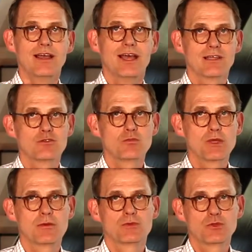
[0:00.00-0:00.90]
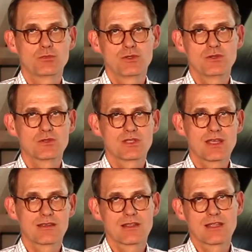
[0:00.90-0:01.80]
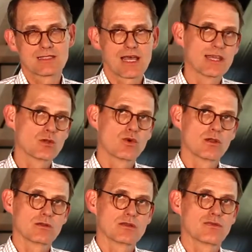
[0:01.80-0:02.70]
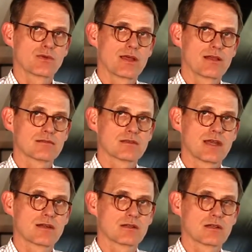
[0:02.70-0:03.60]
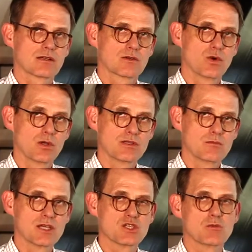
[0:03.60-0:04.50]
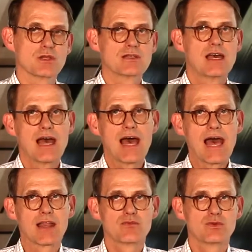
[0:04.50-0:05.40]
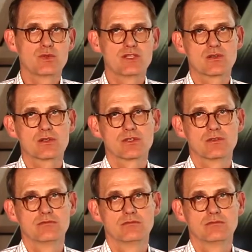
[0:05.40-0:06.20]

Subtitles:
and to be able to produce data that's high quality for healthcare quality measurement and for research.